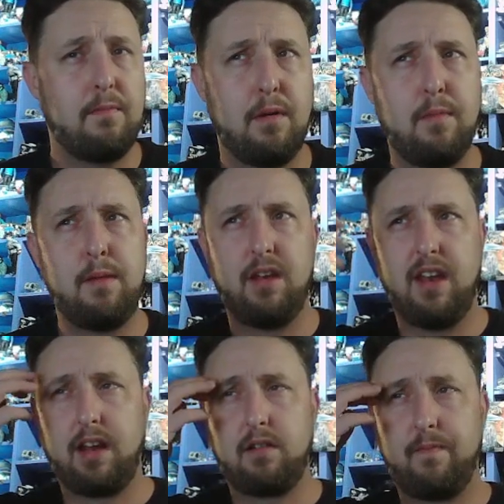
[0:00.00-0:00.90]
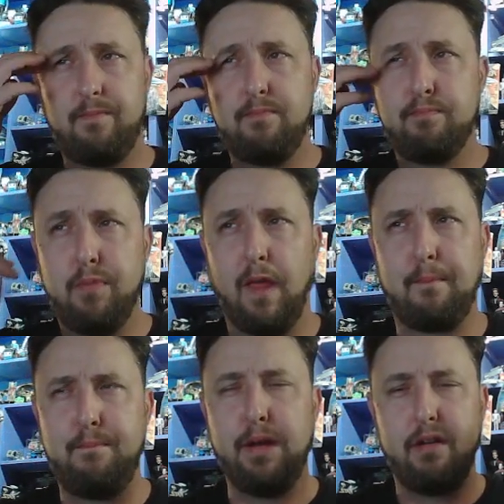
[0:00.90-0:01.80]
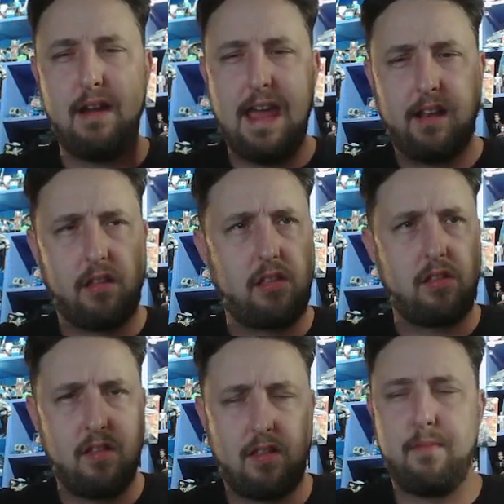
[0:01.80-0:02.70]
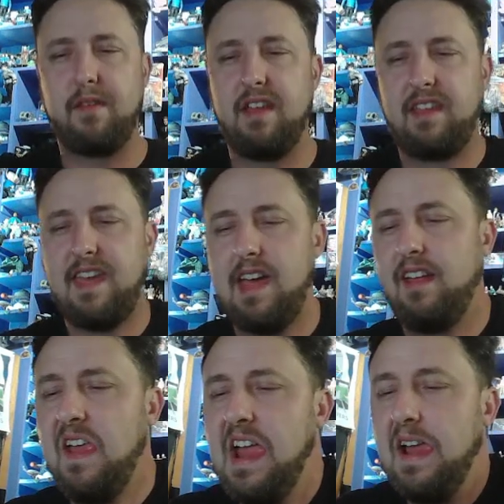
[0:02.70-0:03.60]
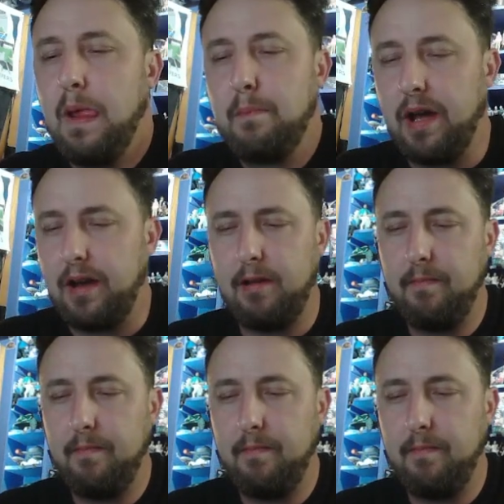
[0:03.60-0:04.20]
But maybe like bigger heads, something like that. But